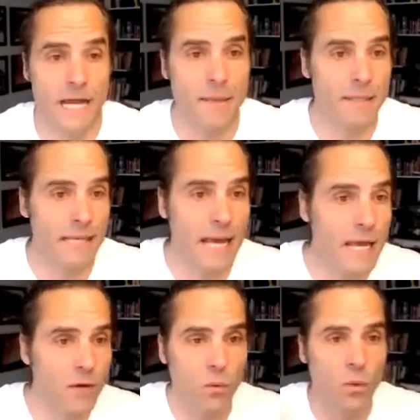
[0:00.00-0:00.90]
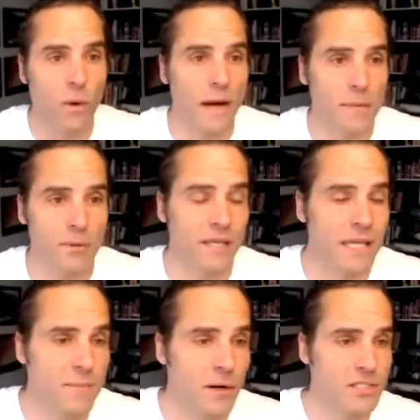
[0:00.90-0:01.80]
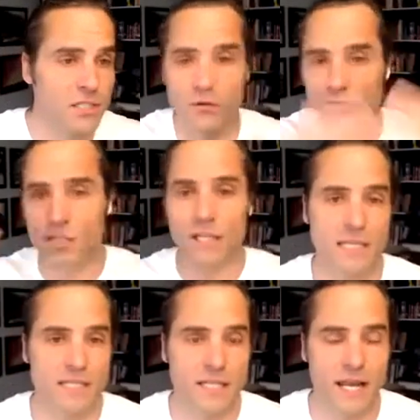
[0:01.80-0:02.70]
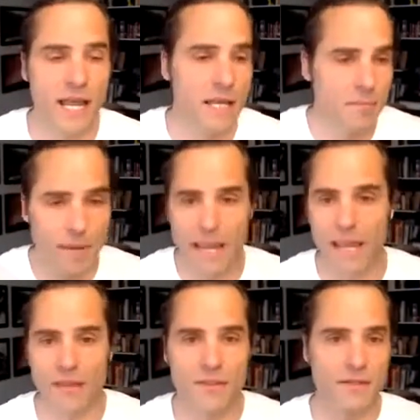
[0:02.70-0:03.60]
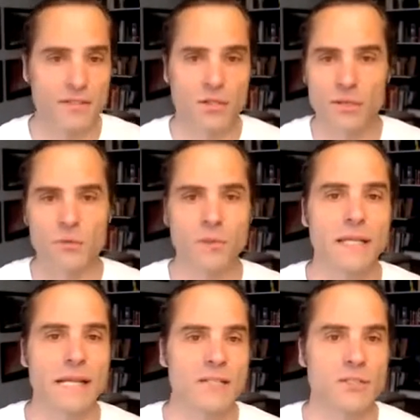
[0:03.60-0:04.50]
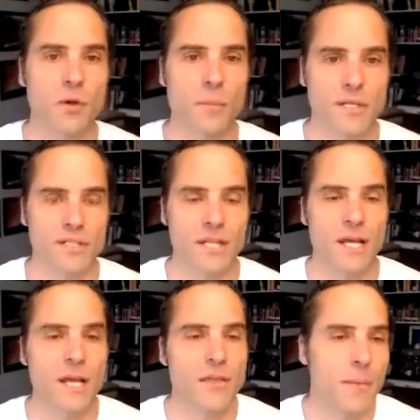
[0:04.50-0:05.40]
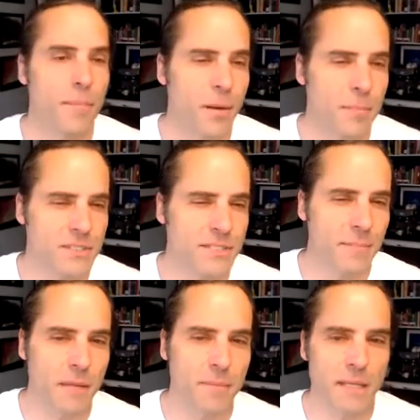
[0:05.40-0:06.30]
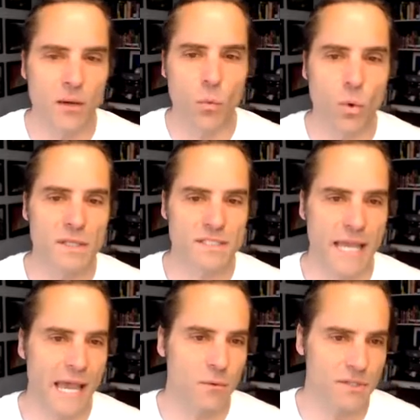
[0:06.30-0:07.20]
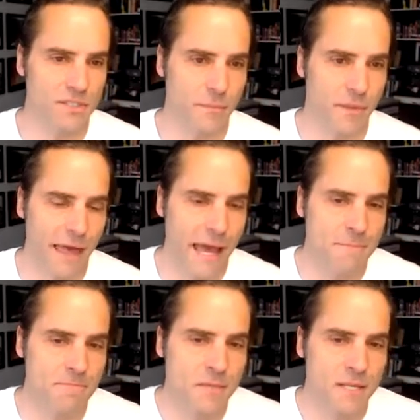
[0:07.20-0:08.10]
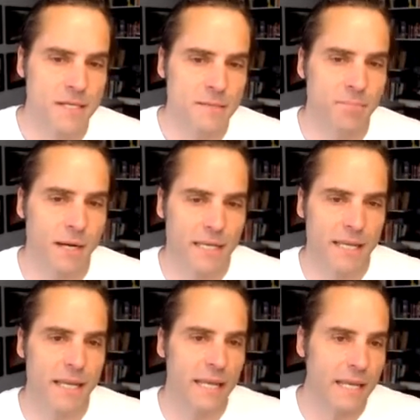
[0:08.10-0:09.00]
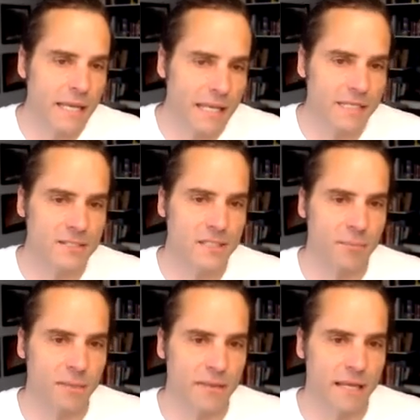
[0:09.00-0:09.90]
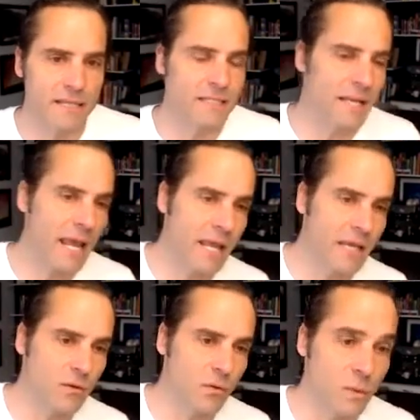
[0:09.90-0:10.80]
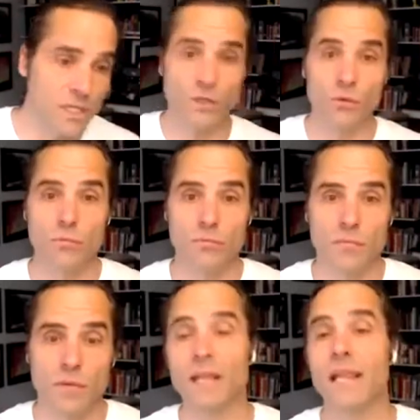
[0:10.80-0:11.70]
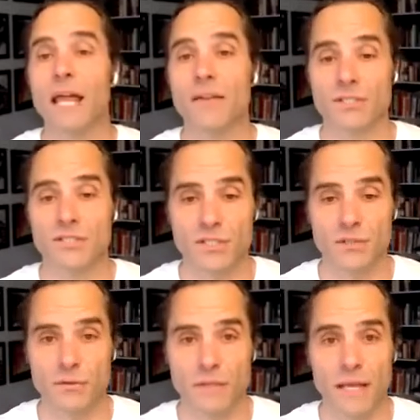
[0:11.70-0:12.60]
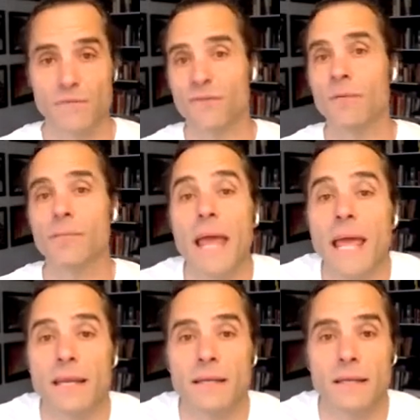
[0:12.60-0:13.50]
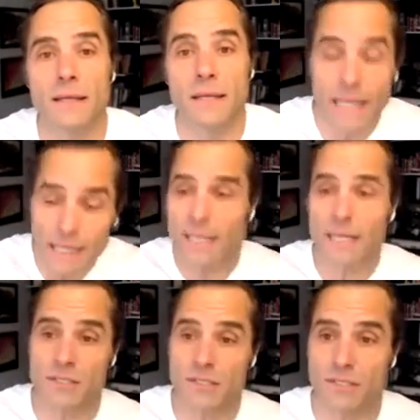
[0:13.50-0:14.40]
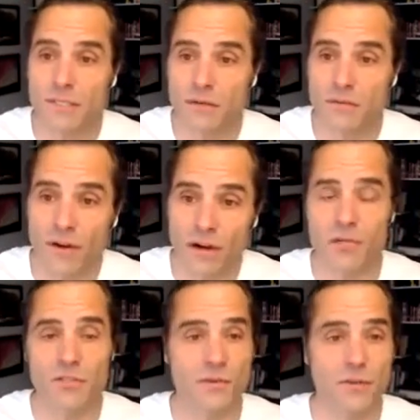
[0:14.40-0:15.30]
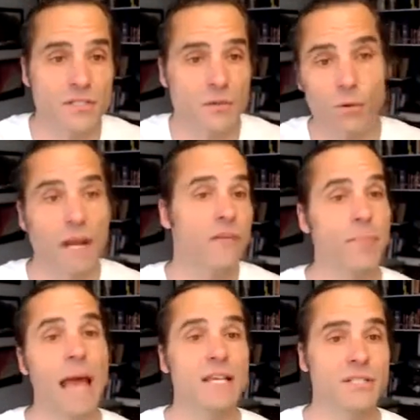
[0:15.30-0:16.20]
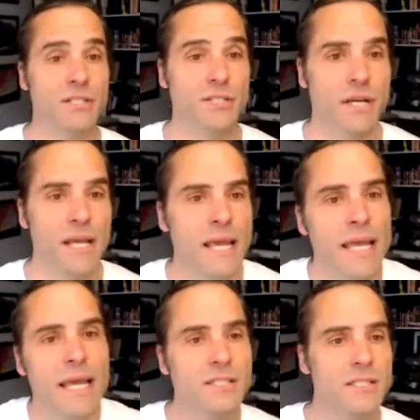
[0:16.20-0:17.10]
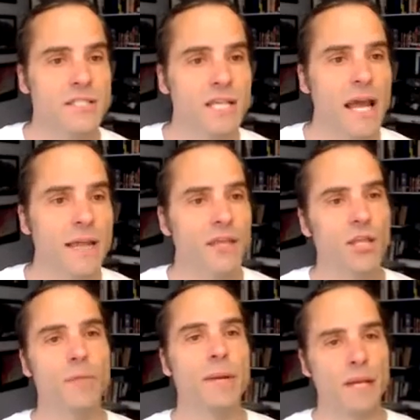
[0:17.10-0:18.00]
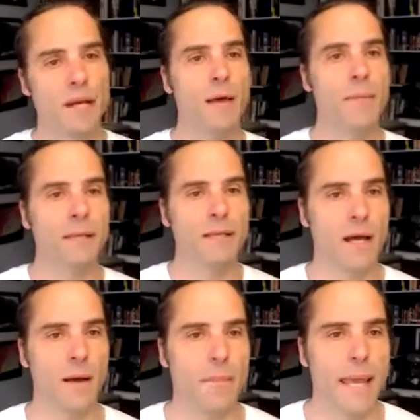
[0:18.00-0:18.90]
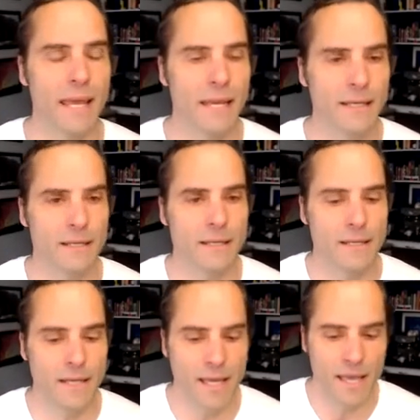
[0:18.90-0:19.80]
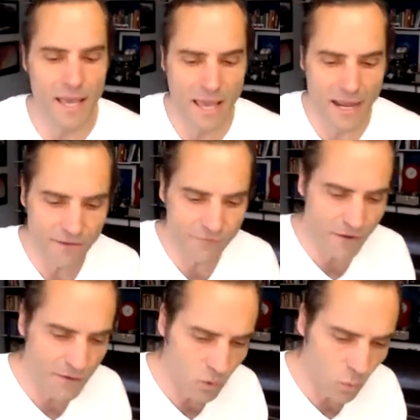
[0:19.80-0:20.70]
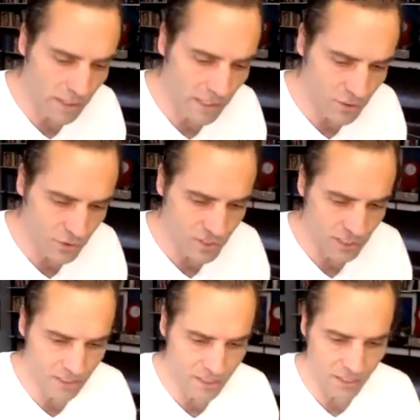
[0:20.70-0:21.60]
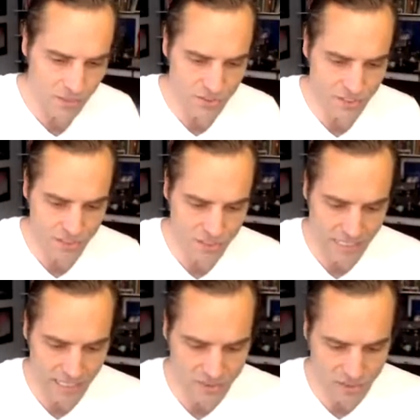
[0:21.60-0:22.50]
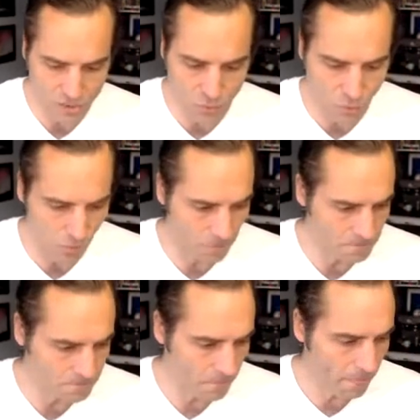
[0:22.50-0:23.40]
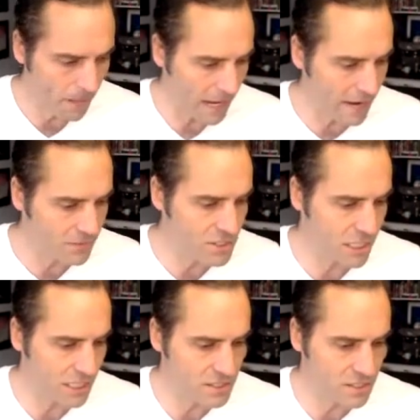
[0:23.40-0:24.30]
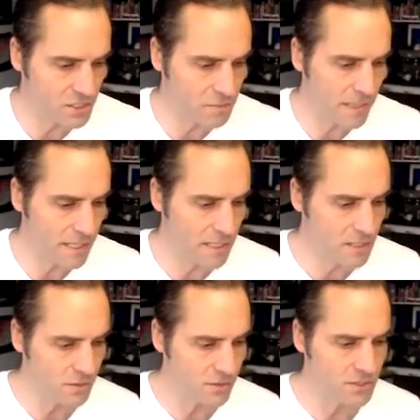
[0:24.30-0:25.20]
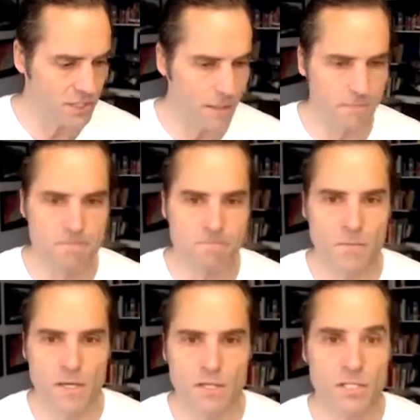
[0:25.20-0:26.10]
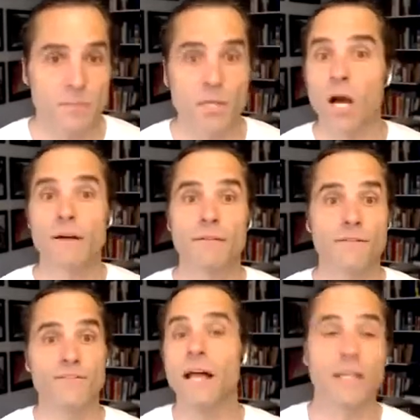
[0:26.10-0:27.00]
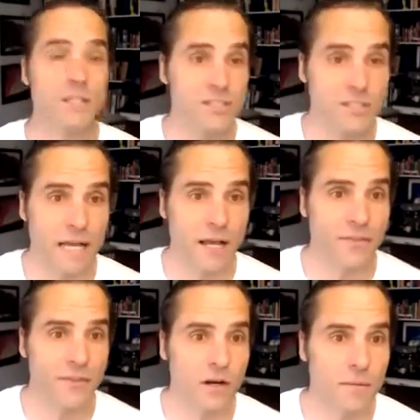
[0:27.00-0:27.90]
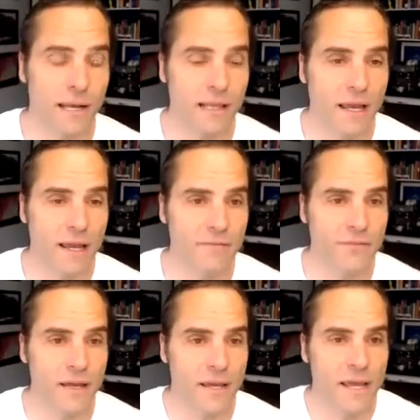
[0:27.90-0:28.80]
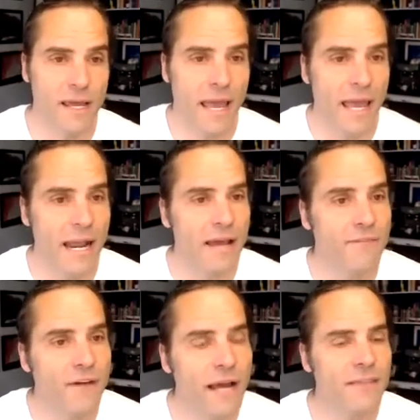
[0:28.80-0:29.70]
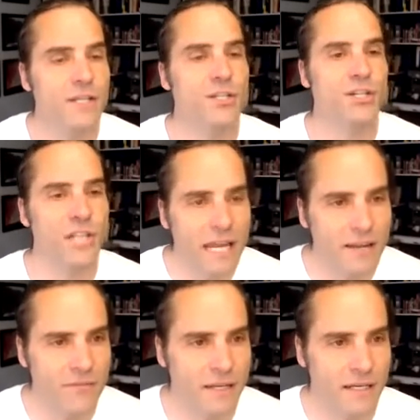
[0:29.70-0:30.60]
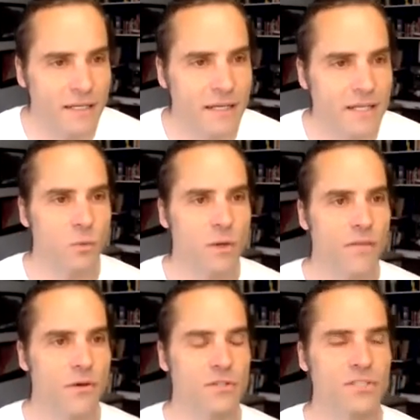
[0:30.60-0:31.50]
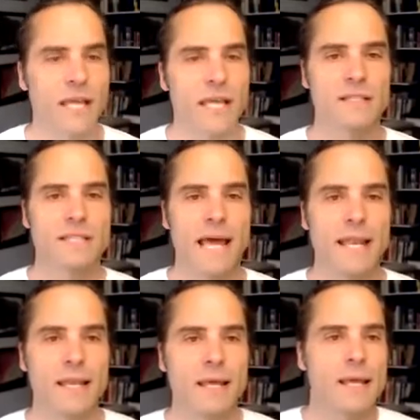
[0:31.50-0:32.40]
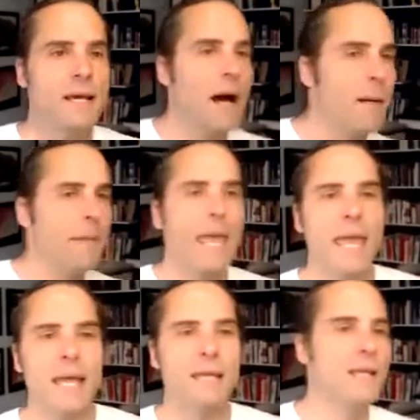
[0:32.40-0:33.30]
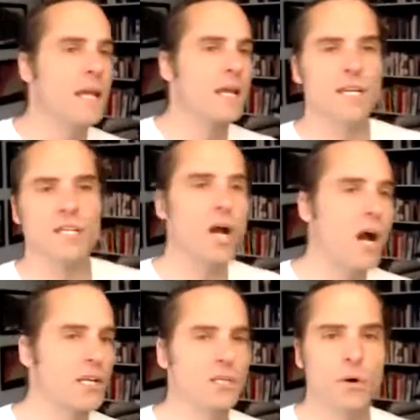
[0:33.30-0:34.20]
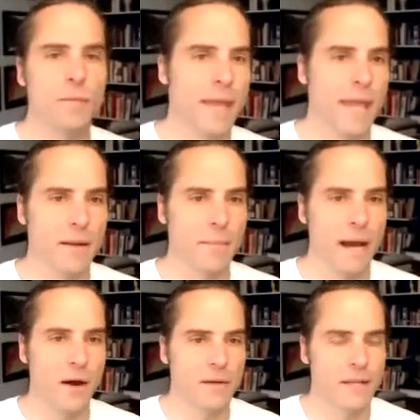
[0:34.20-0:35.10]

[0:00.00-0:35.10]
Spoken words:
I mean, we're able to keep ourselves clean today and bathe. And so it's really not so much the purpose that maybe it once had with some of that, but it is something that today we do. A lot of us do. And for men, it is very much viewed as a rite of passage. It's a sign that you're becoming a man. And I found it quite interesting to use this as a tool. I had the chance to speak to some young fellas out there in my life. And I find that shaving is one of those things that a man can talk to a man about.